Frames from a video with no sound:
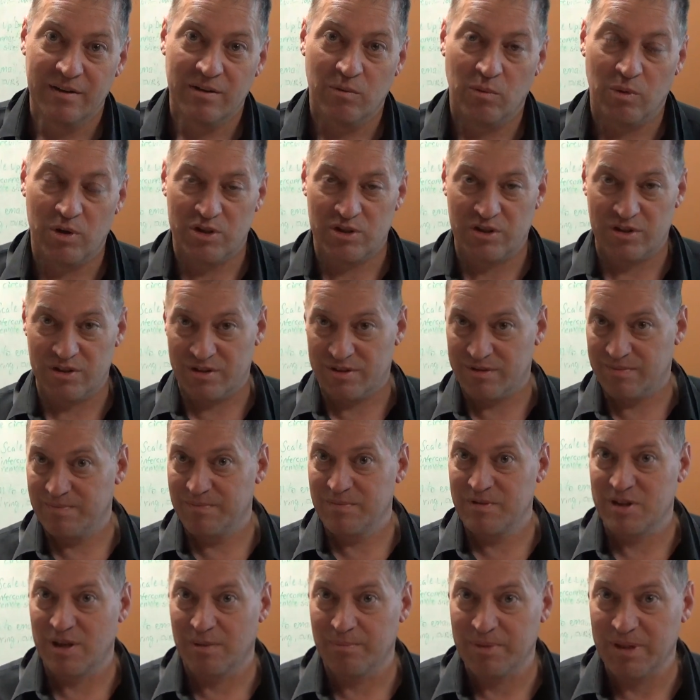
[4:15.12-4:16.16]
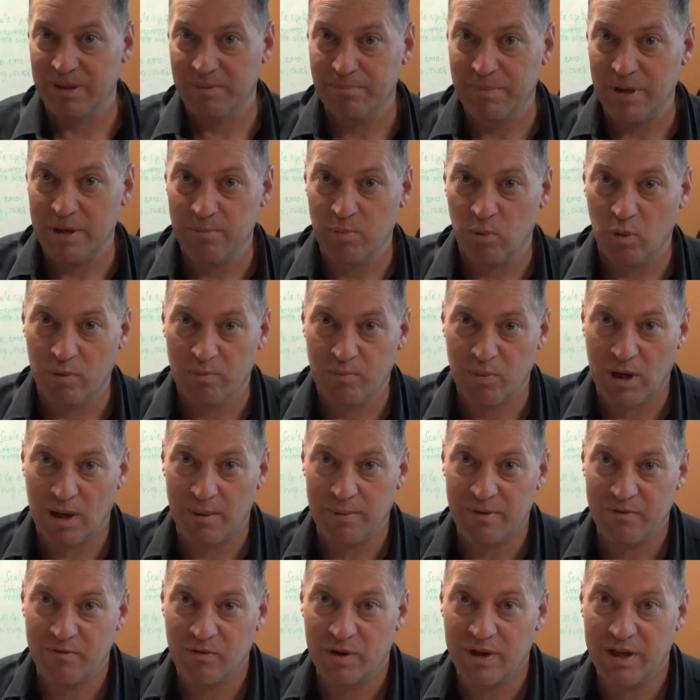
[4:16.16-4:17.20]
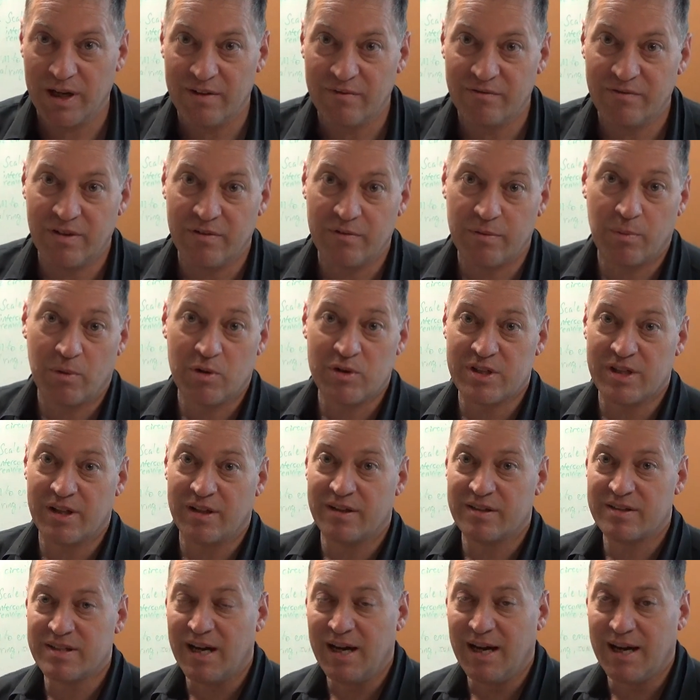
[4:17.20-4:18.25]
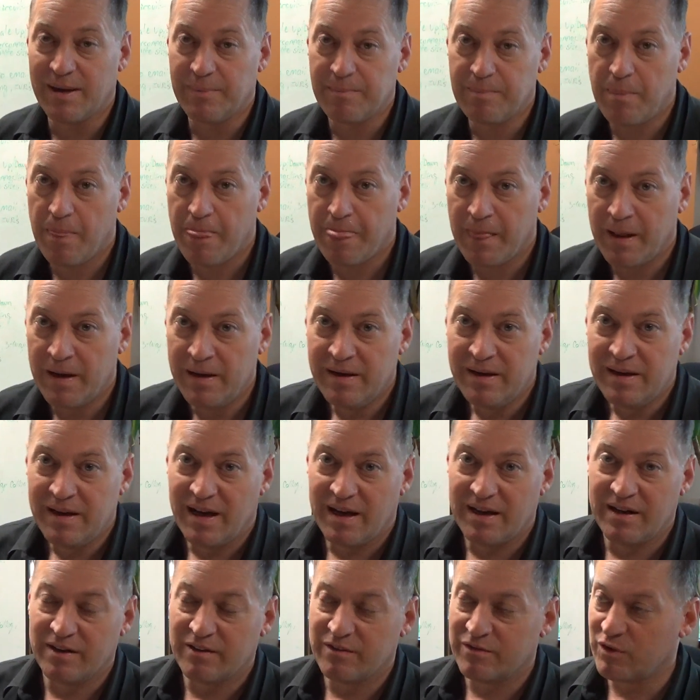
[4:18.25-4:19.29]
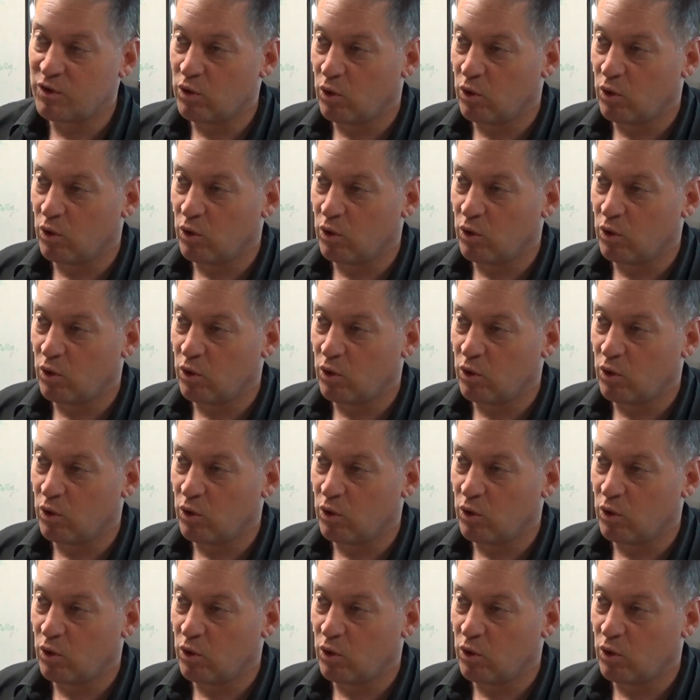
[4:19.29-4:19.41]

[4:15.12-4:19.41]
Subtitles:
which is something people would probably forget 50% of the time. And then of